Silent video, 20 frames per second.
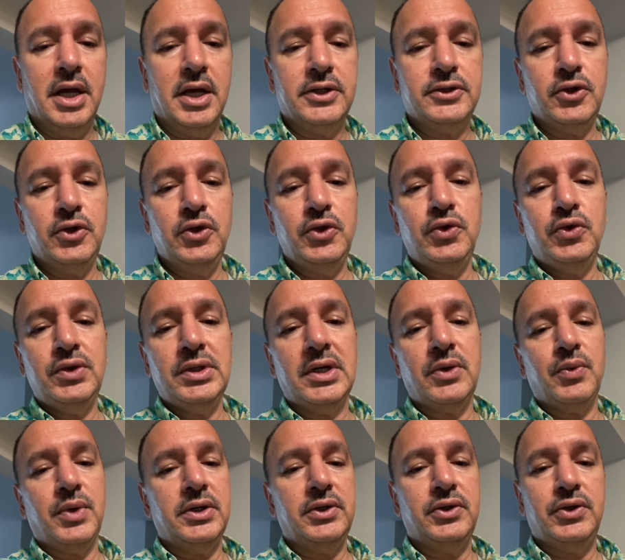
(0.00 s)
So you do not
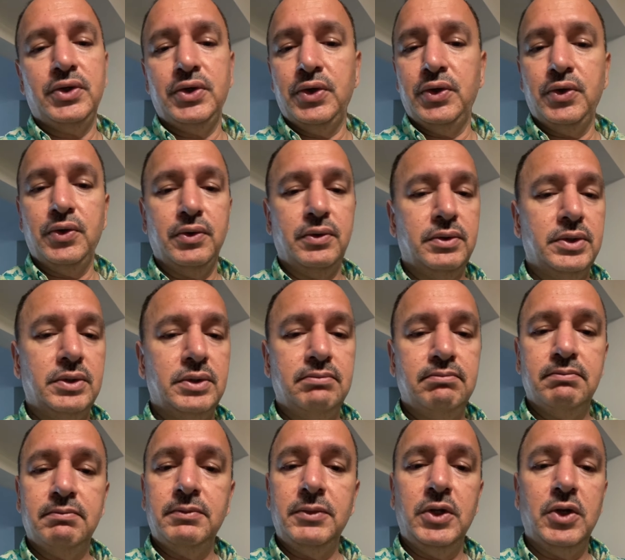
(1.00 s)
want to
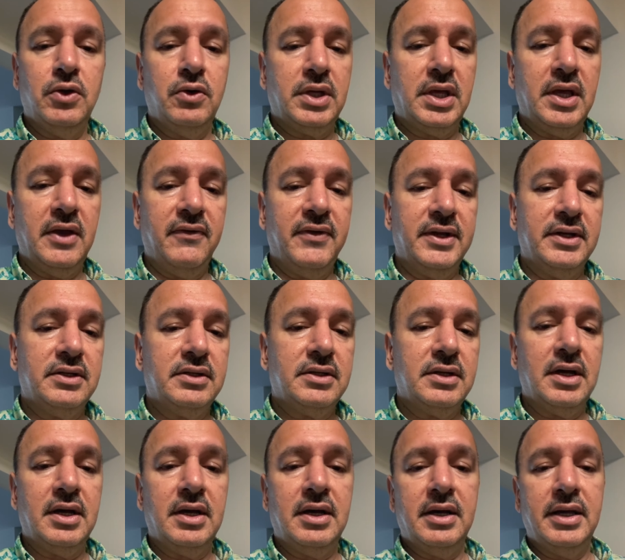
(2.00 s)
give it
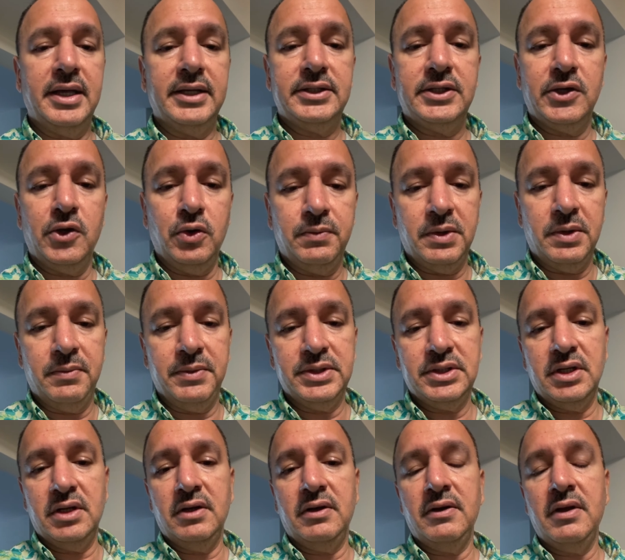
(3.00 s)
execute
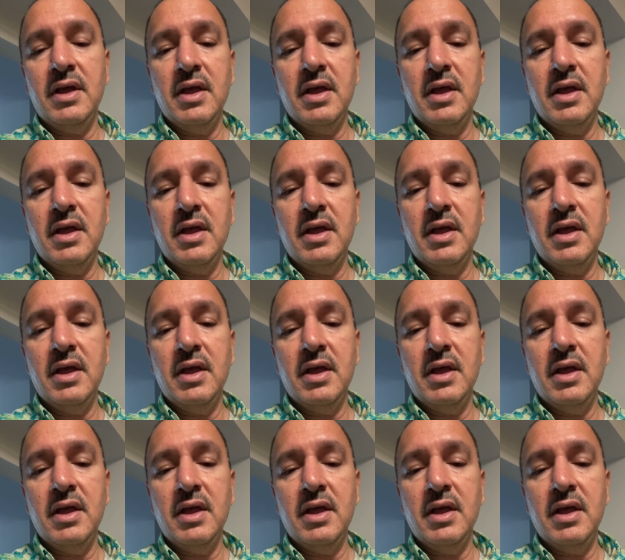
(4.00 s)
permission